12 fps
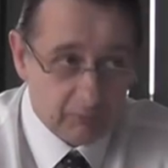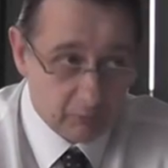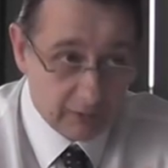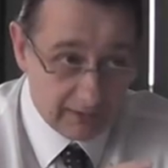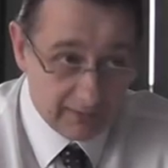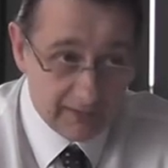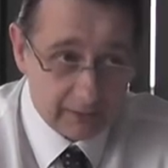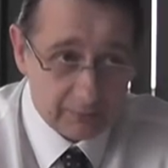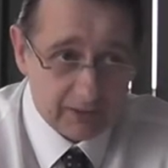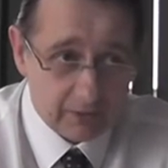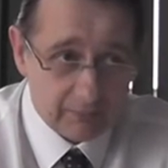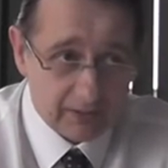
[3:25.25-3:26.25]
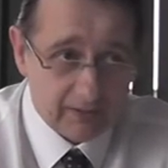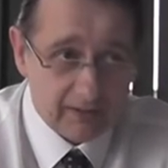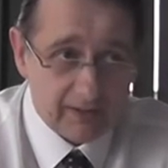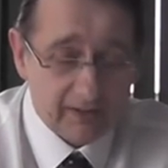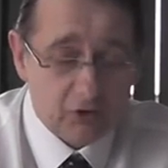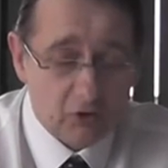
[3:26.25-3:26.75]
Within this particular
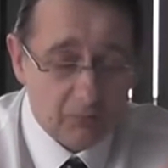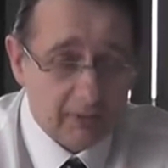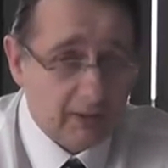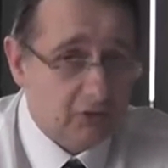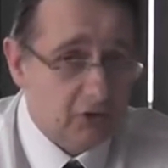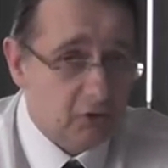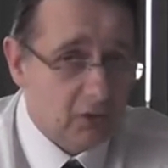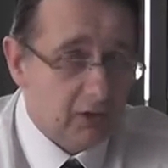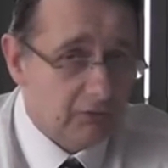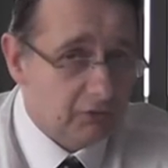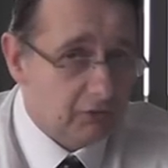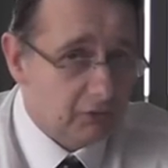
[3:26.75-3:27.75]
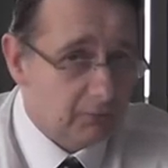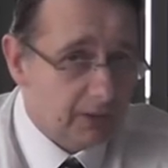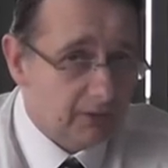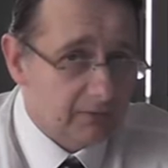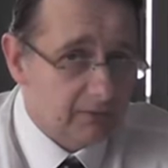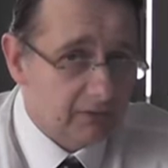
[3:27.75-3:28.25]
building, it's come down to
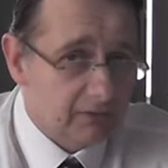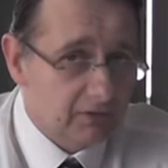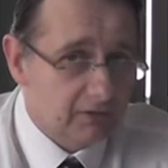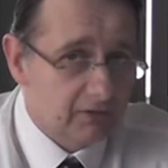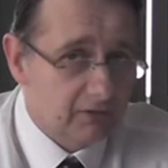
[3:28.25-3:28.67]
£1,200.